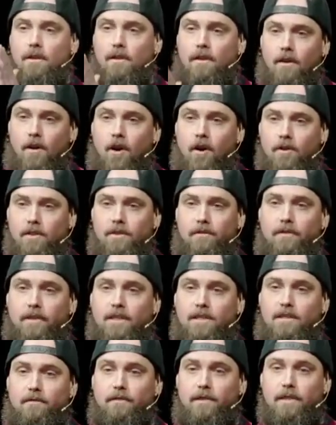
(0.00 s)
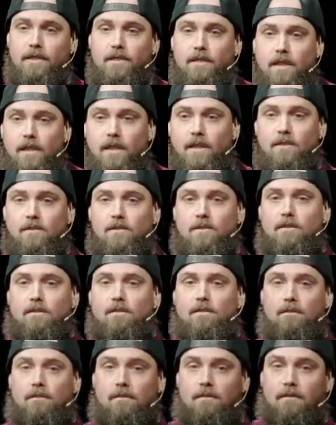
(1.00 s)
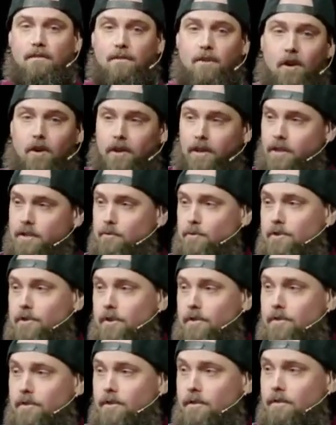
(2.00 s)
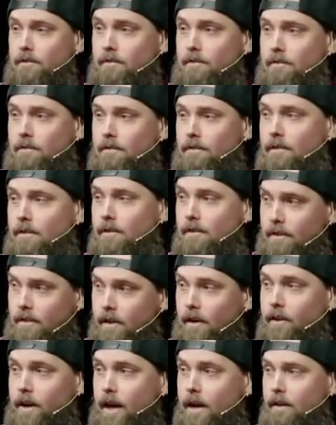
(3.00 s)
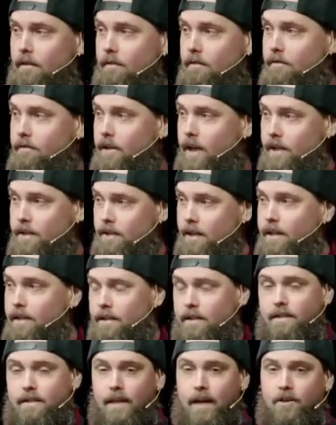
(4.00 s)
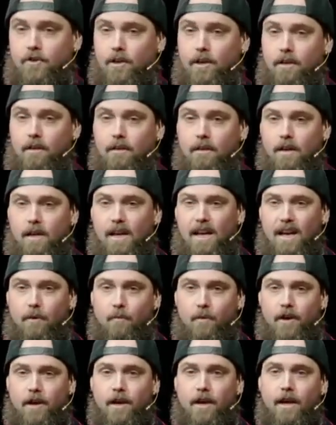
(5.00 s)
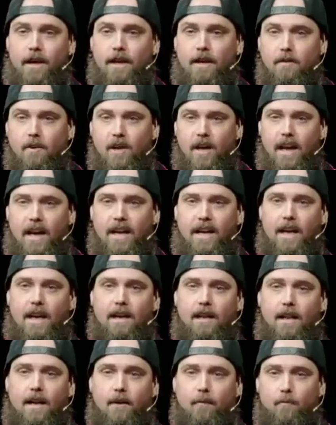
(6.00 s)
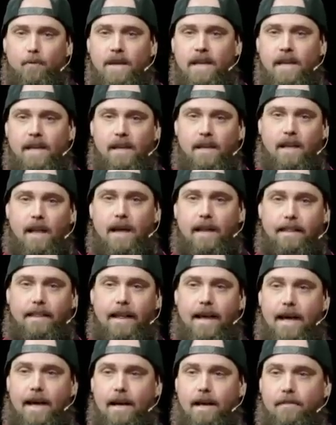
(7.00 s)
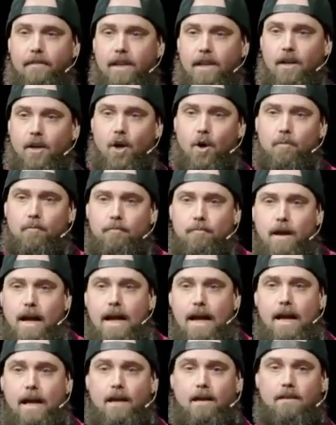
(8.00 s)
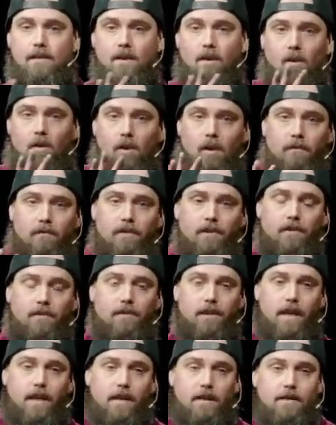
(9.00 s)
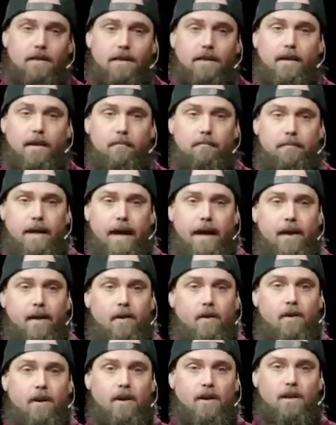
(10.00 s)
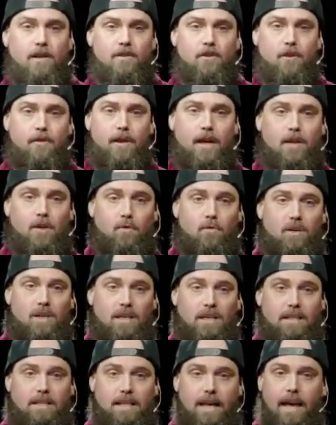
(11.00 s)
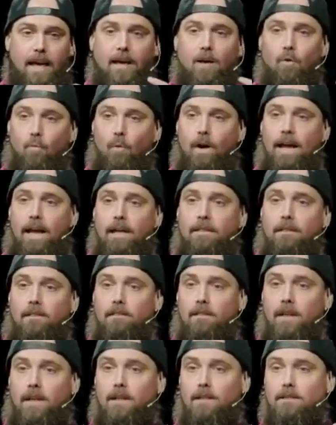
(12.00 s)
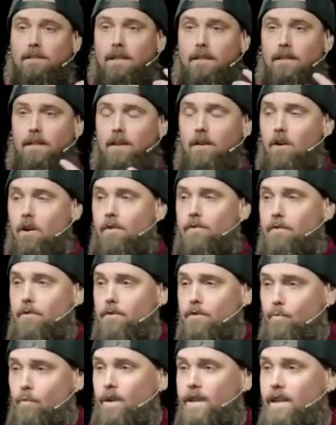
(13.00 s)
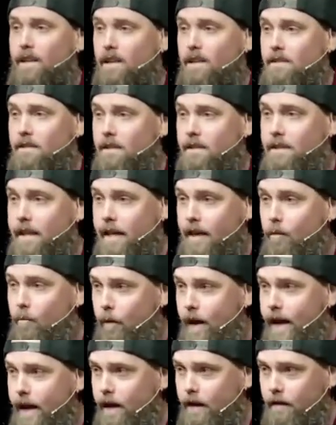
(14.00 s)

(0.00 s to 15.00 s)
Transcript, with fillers: Ark defeats the Philistines. Ark gets returned. Okay? That's like the section. And you got to kind of like read it like that and then go back to all of the things and compare so that you can take away the things that the authors wanted us to take away,